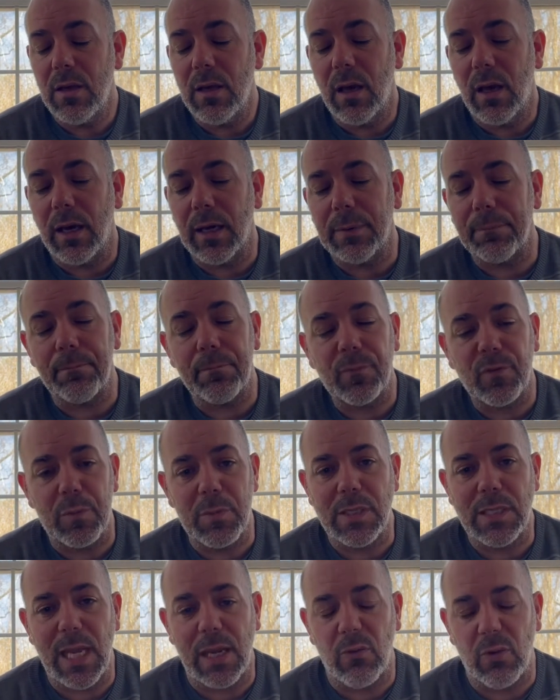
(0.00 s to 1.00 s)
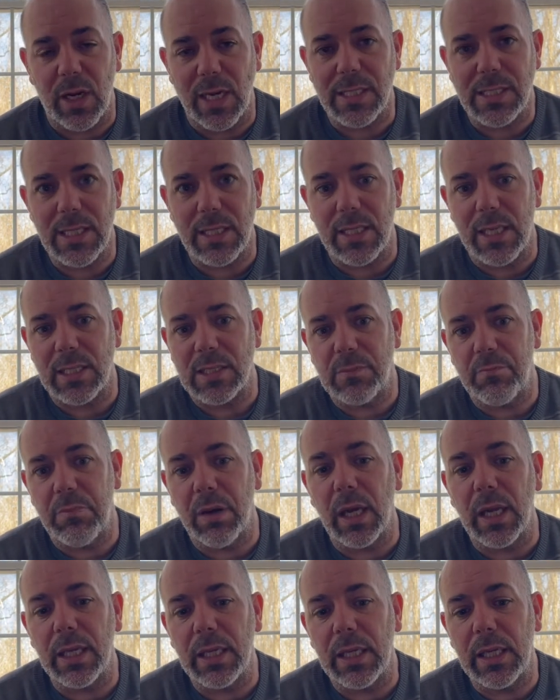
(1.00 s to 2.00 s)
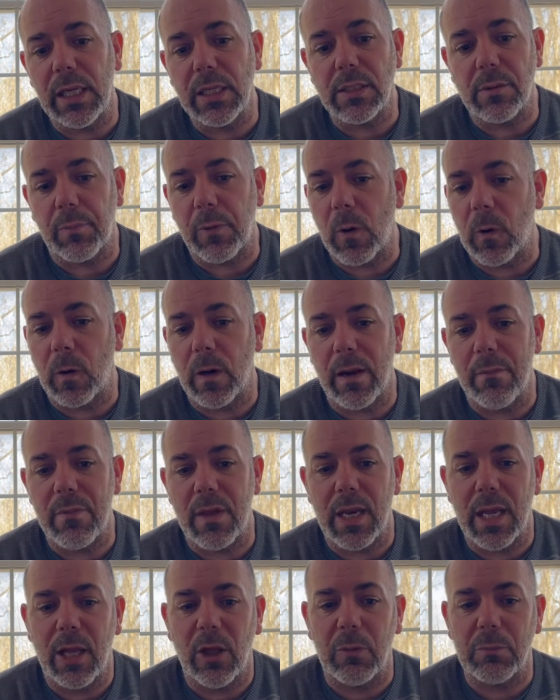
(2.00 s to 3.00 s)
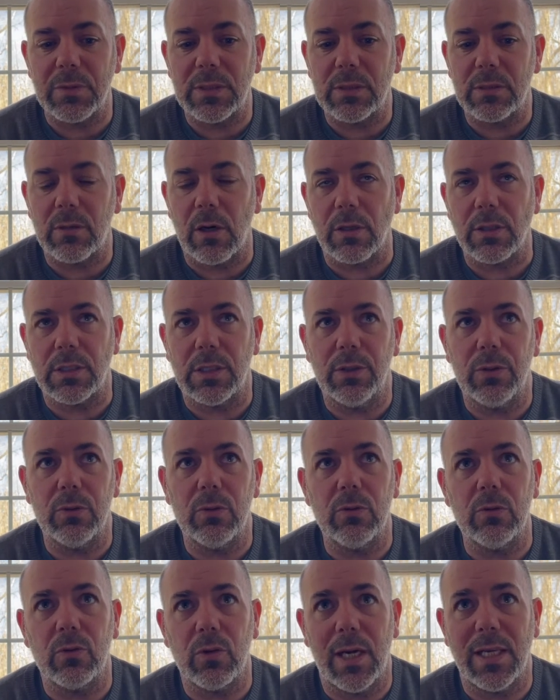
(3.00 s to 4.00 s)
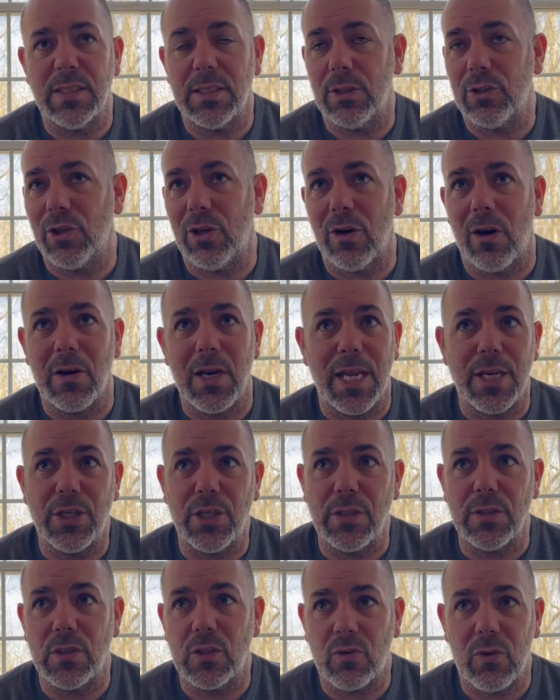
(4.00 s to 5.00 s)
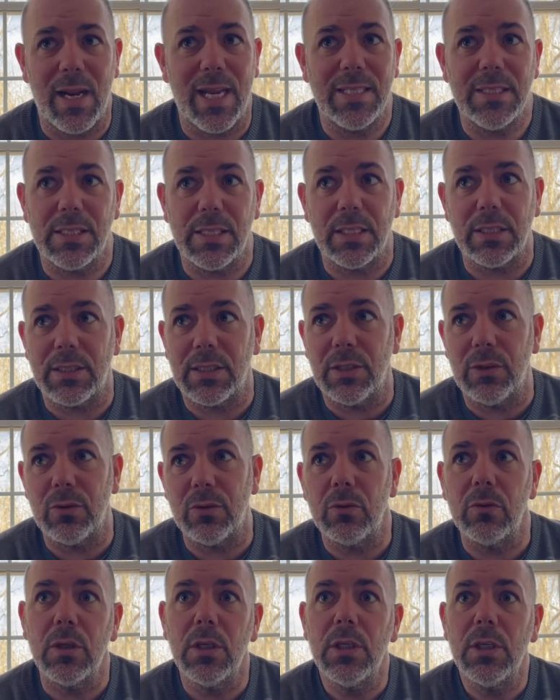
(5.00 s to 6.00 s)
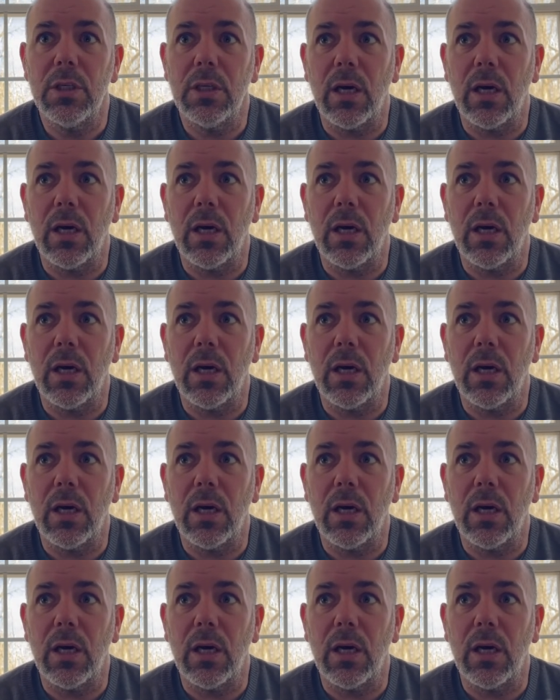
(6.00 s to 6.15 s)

From the date when I did this, but it is a program that helps start to transition our nation's transit to